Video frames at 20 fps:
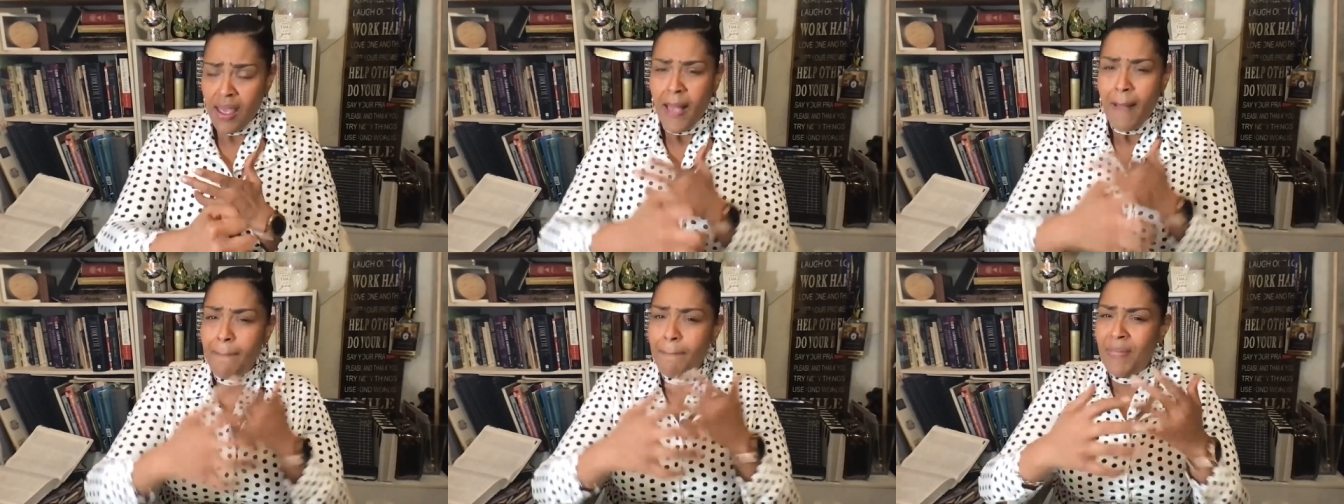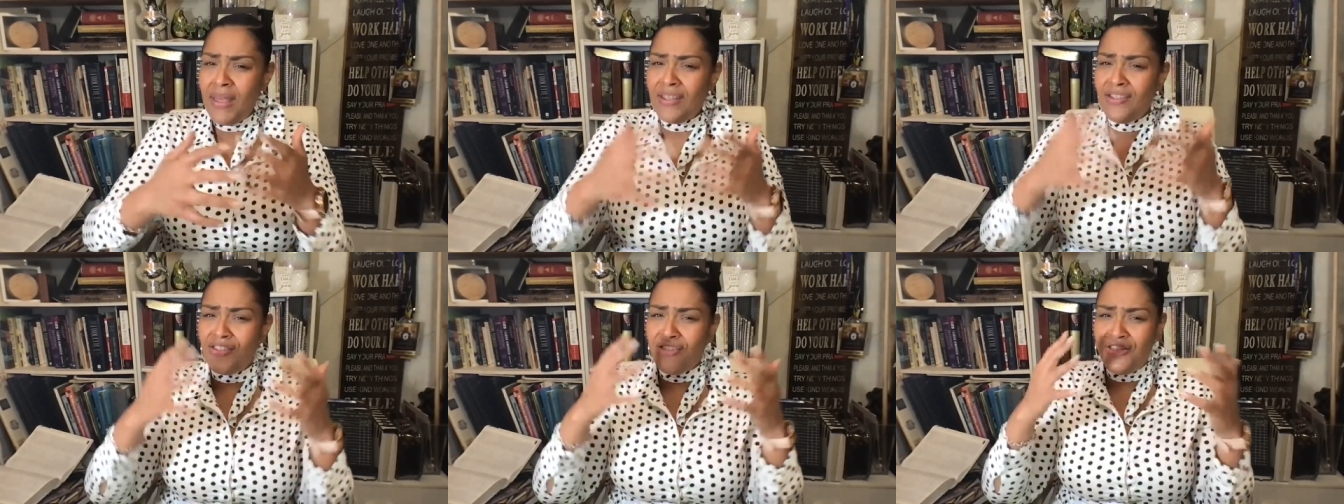
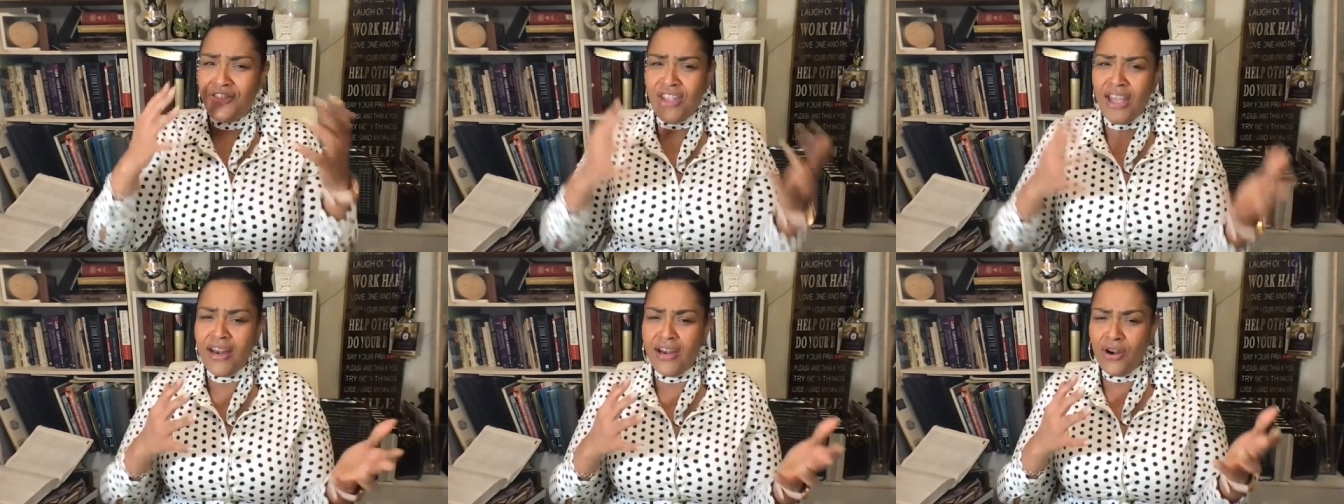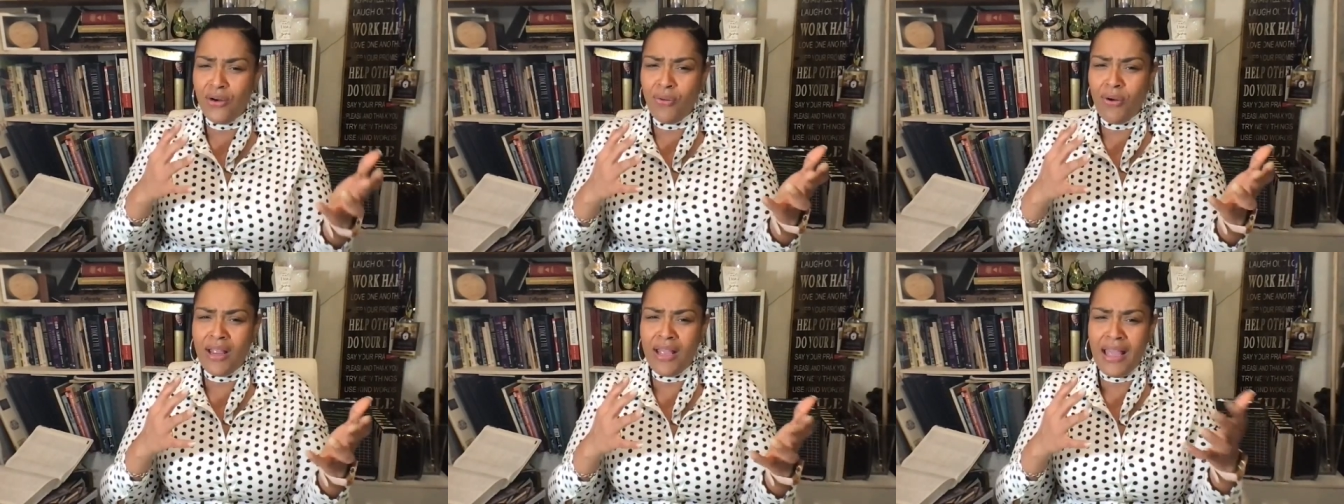
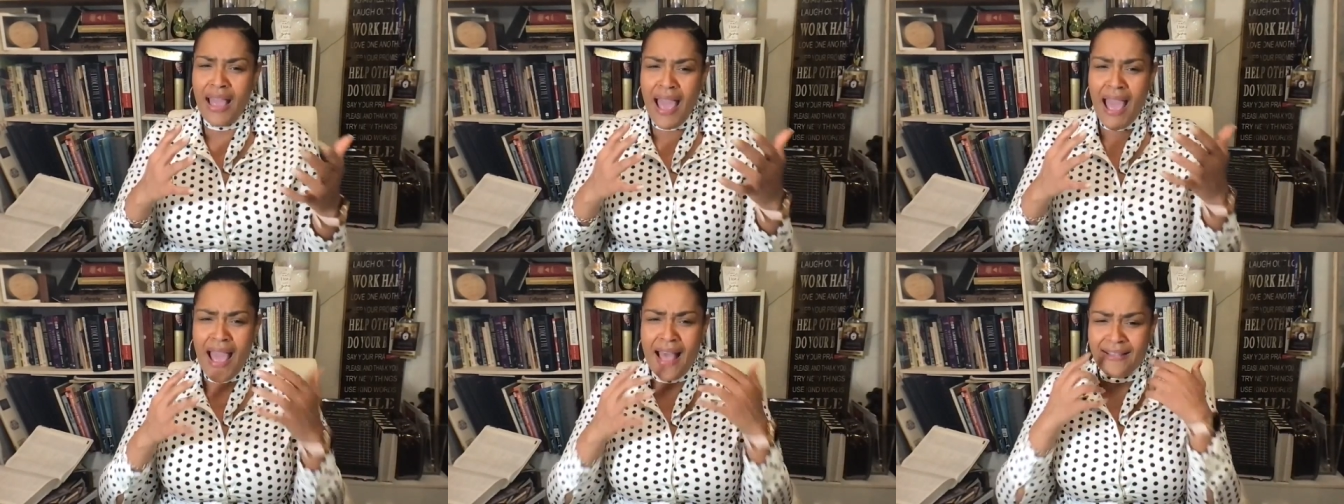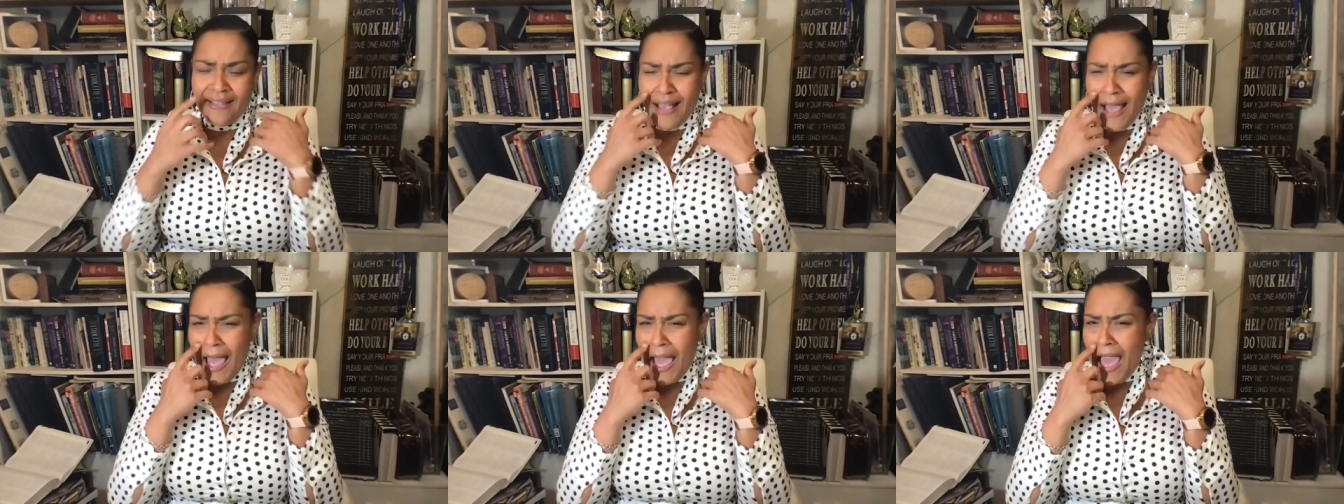misgendering as
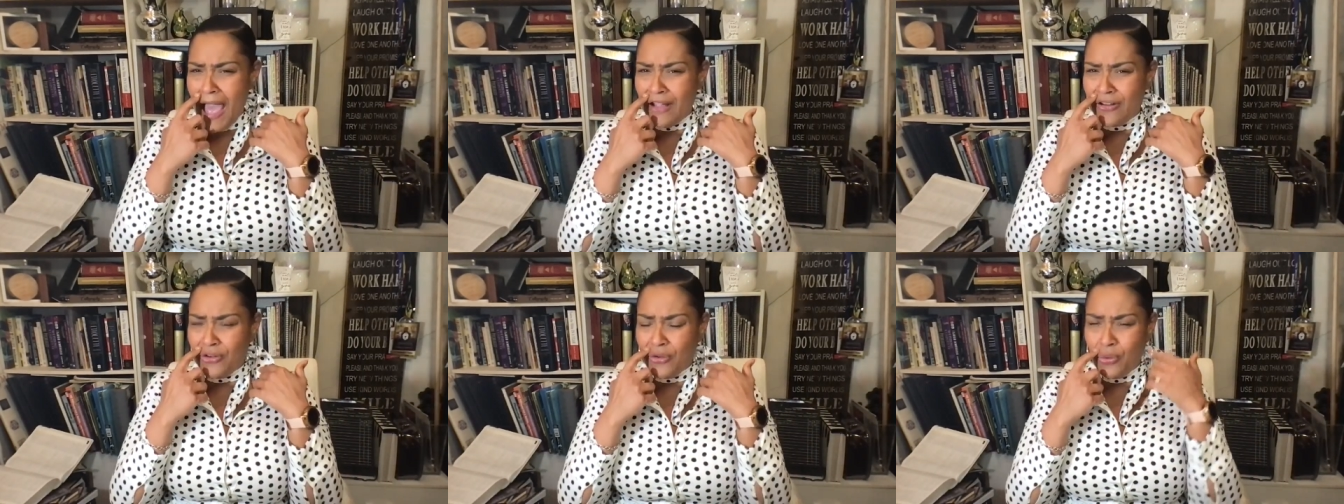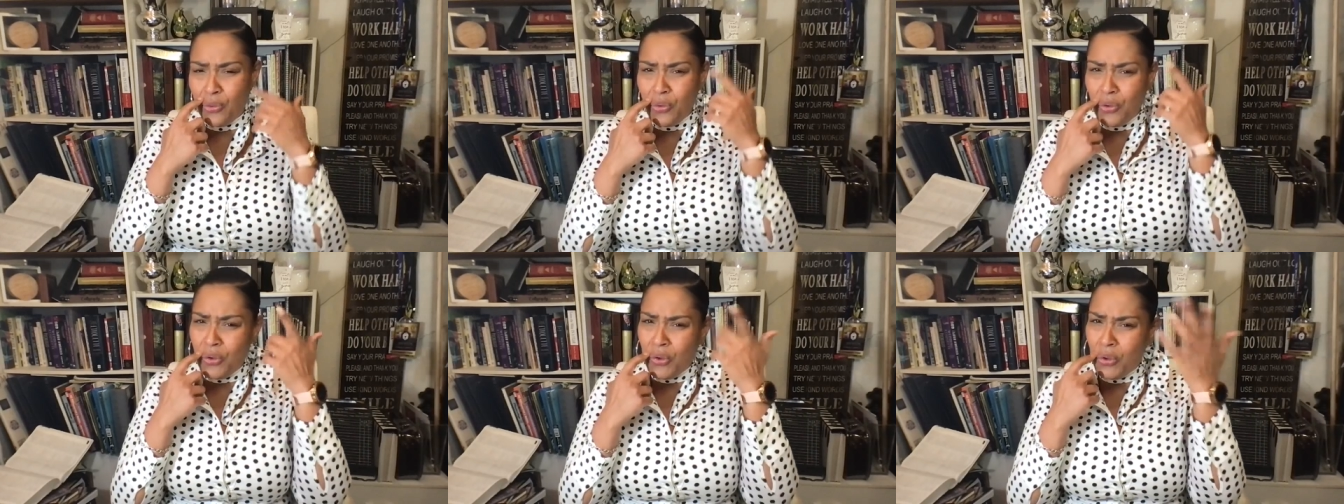an
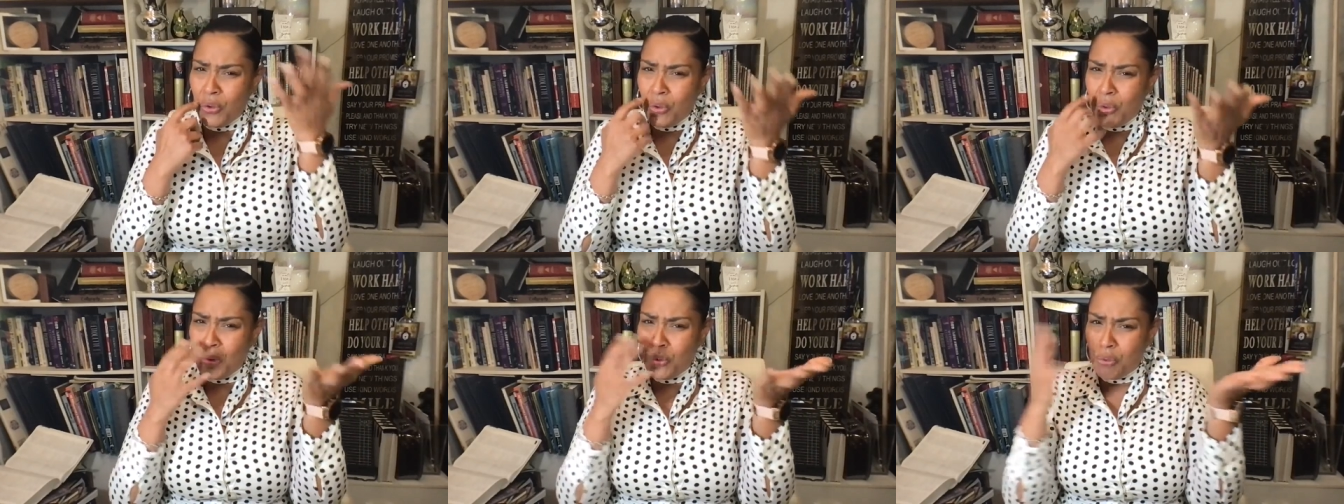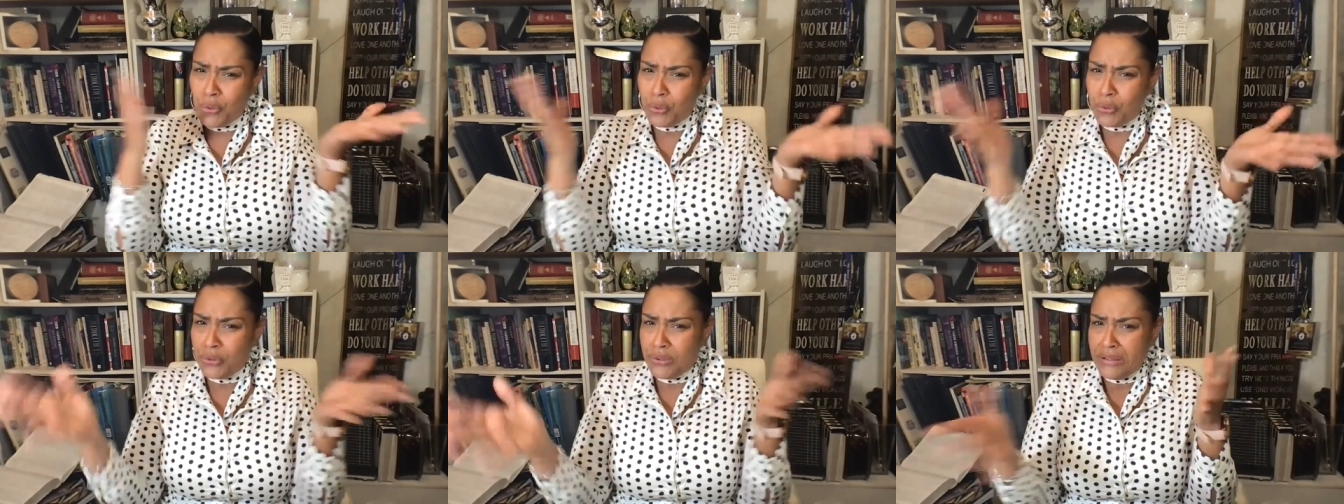
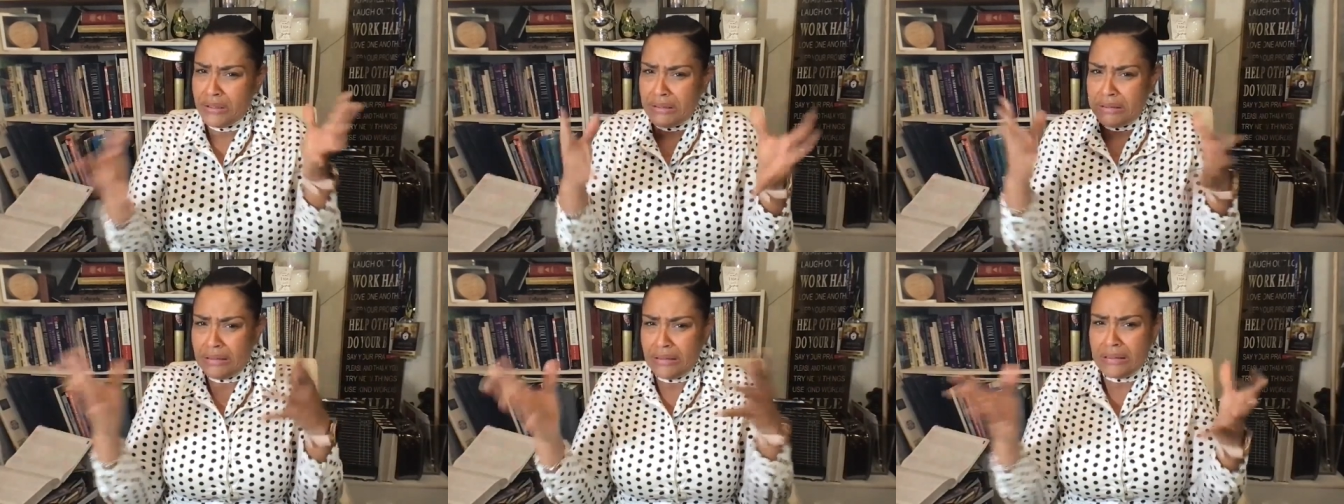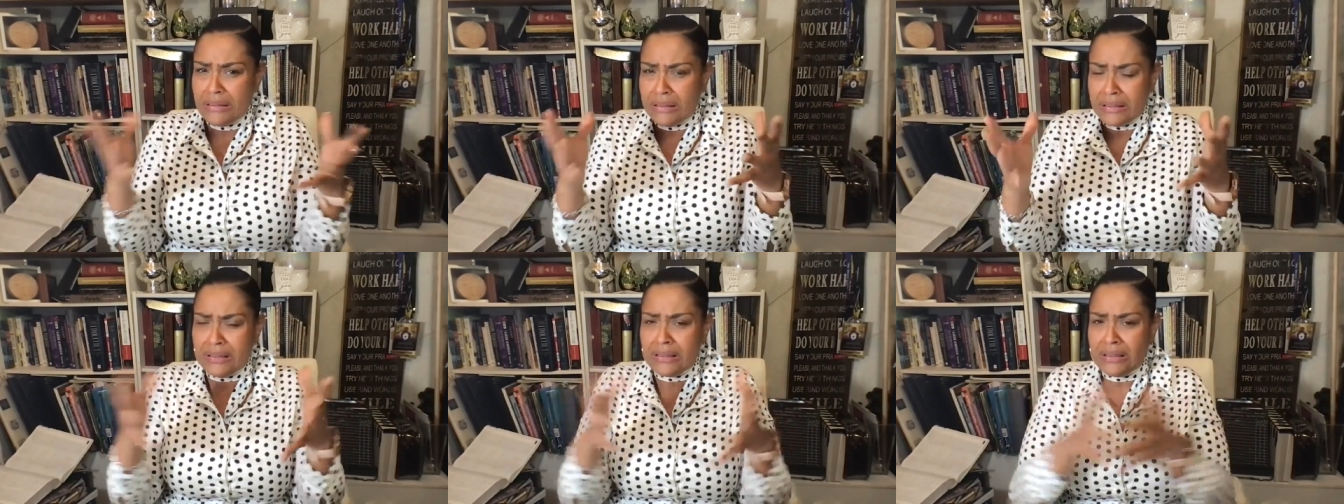
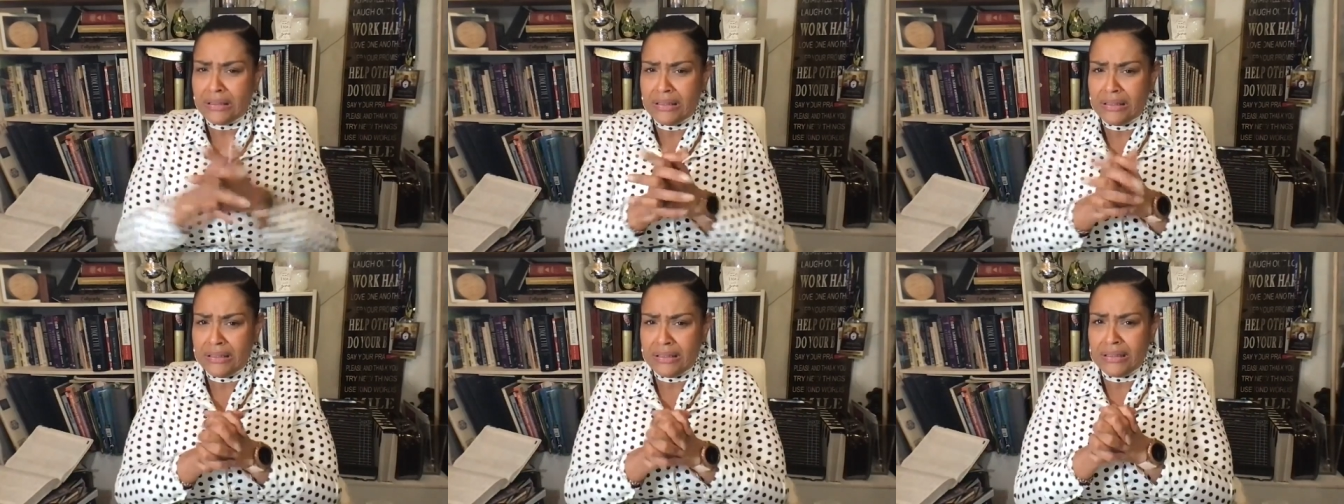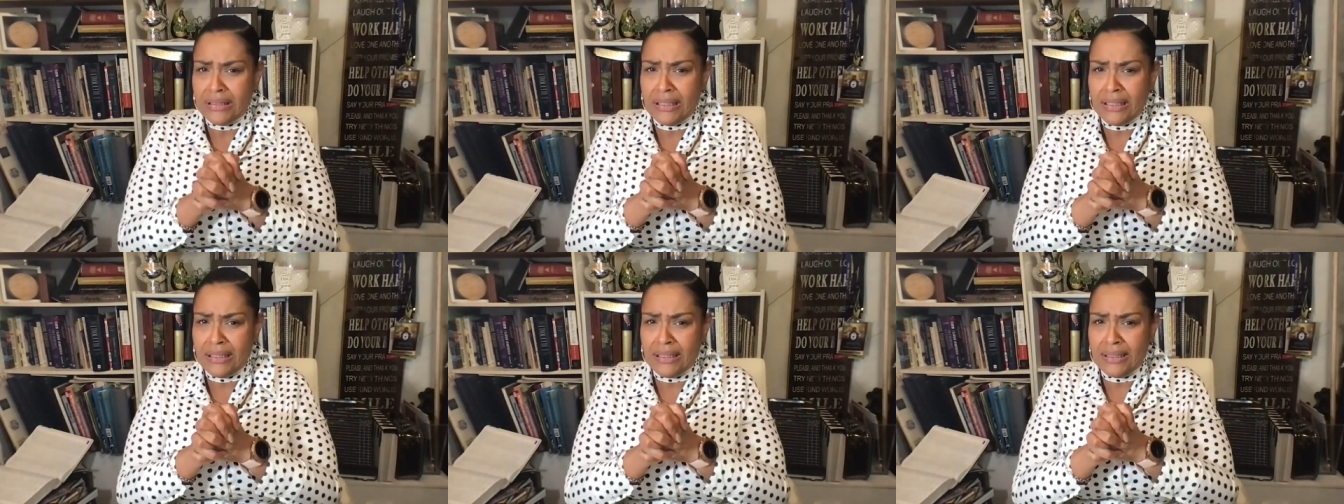actual
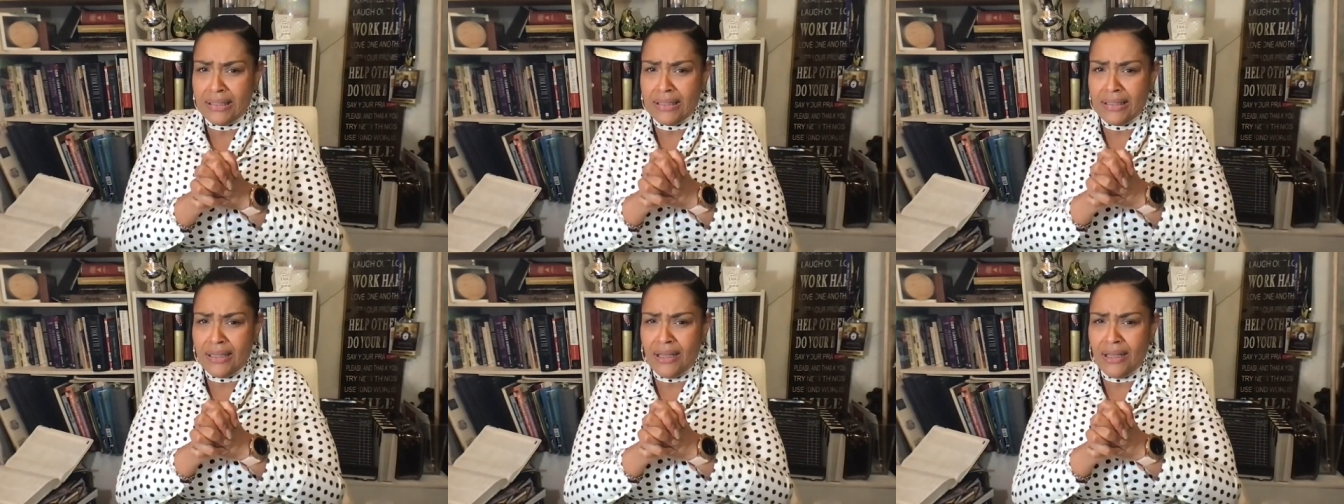uh, uh,